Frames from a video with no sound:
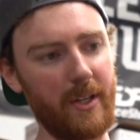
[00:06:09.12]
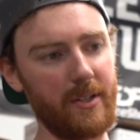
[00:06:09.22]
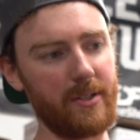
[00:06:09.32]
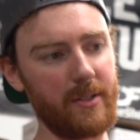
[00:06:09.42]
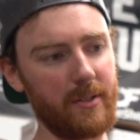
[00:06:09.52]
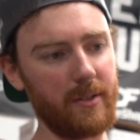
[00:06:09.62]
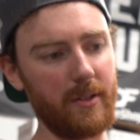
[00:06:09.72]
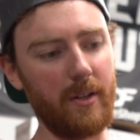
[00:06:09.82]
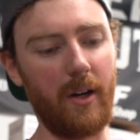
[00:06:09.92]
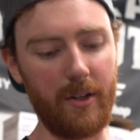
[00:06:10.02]
this
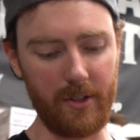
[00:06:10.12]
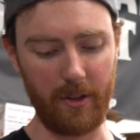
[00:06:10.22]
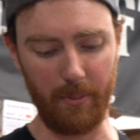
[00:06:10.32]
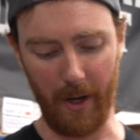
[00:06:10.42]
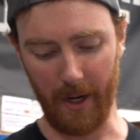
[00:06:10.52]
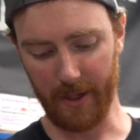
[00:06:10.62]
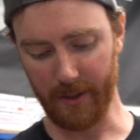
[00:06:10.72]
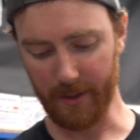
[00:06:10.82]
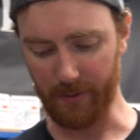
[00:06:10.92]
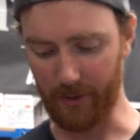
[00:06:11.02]
onto the back
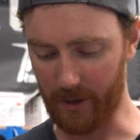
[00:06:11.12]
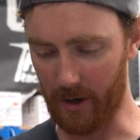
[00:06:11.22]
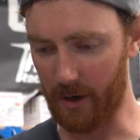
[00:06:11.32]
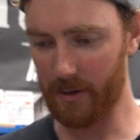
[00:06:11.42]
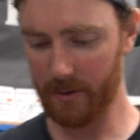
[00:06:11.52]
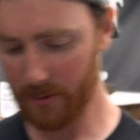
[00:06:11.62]
of the car.